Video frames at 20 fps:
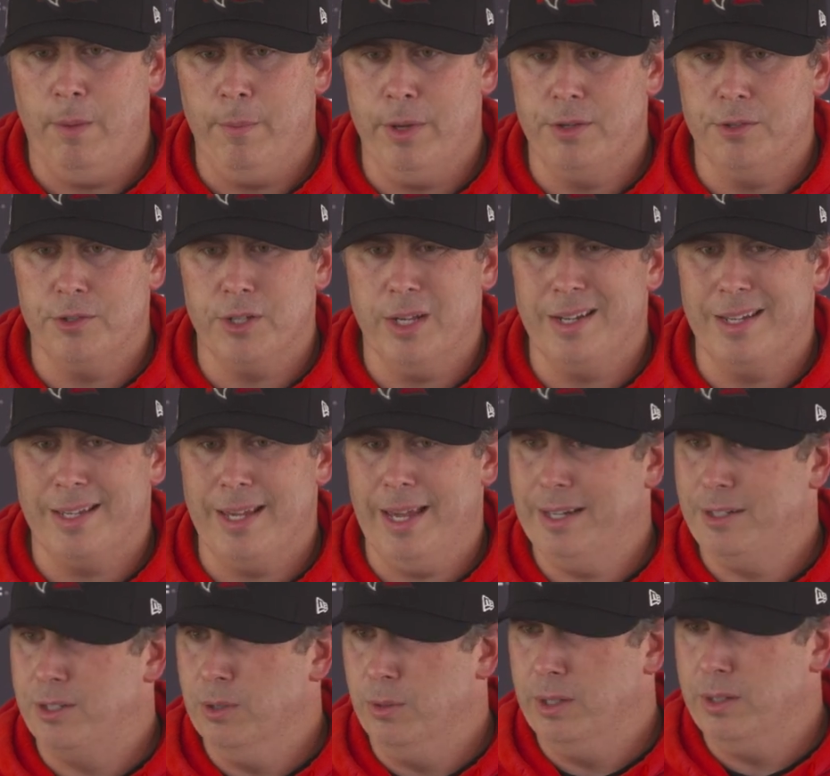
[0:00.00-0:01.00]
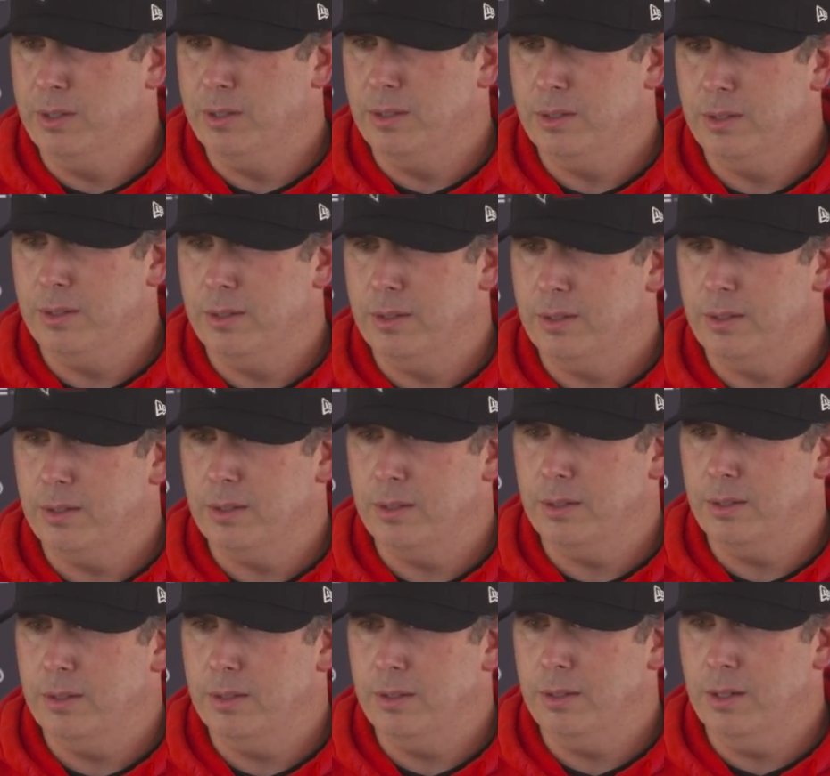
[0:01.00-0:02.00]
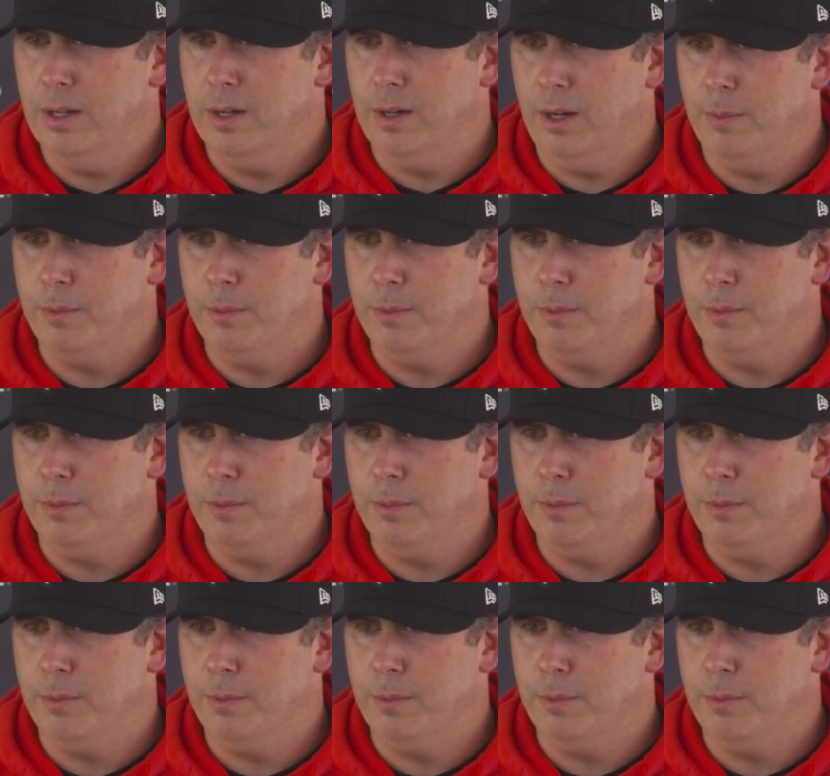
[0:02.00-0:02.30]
You're saying he can't do it? No,